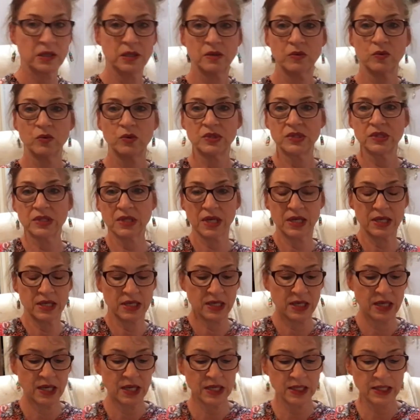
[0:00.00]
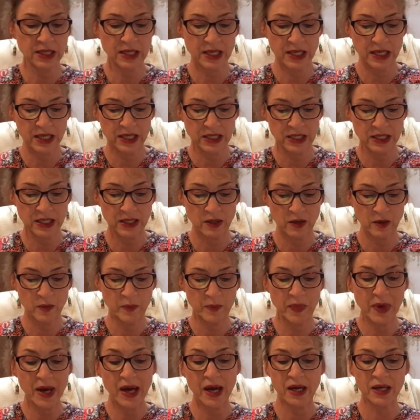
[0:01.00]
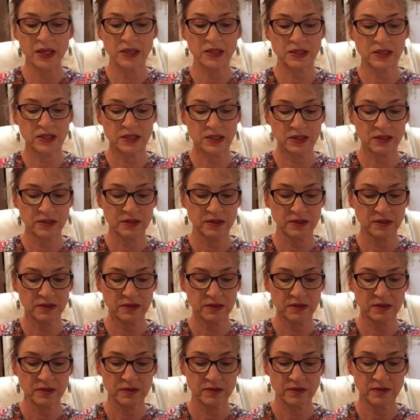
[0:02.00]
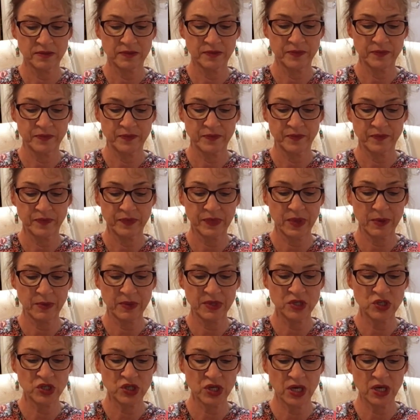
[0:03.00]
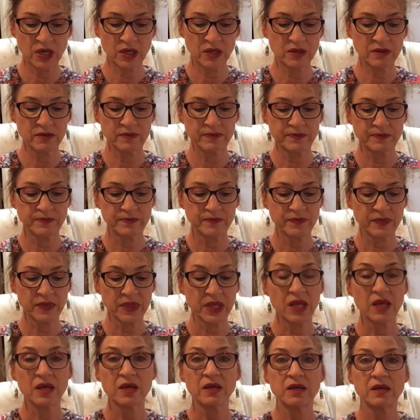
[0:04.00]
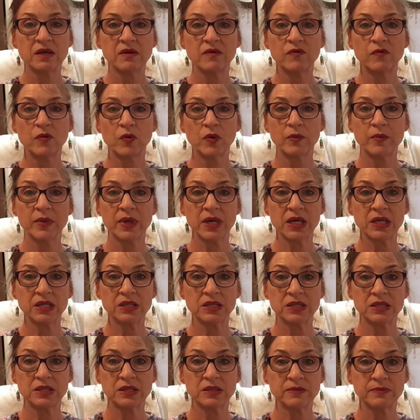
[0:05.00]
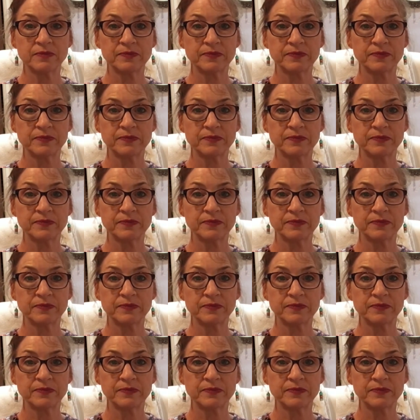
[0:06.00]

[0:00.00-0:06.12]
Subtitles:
it's getting kind of late here, but let me check, 4 minutes.